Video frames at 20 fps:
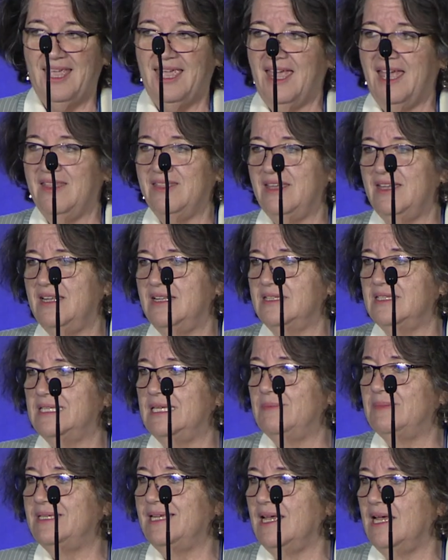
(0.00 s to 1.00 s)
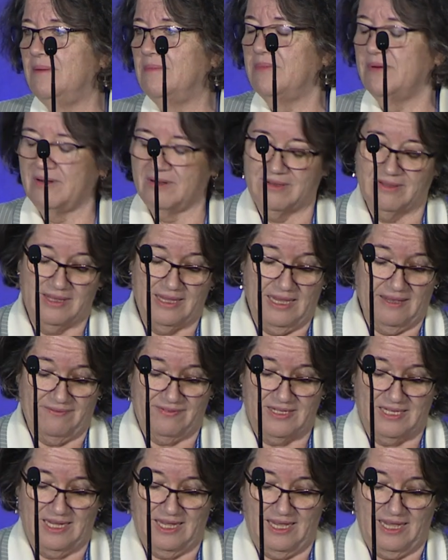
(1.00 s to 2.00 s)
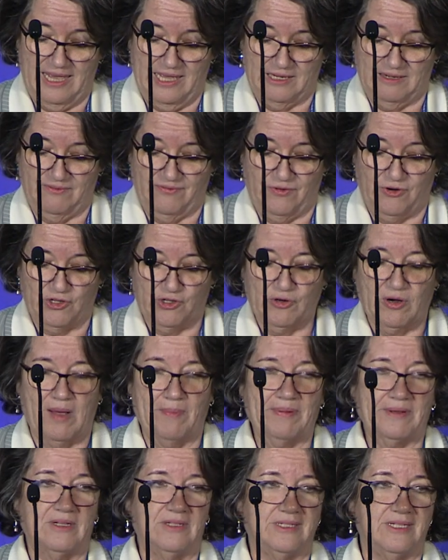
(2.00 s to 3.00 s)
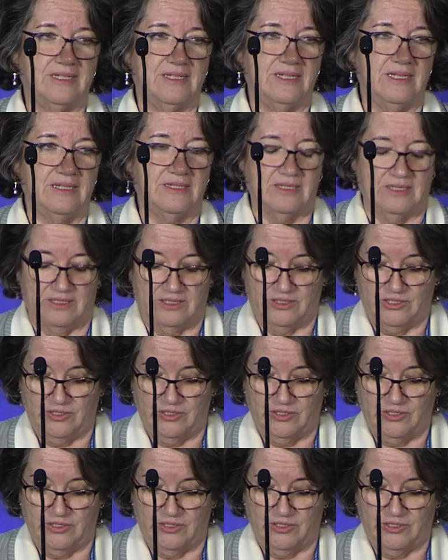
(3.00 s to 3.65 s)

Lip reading: And then in September, the FDA added 4 tropical diseases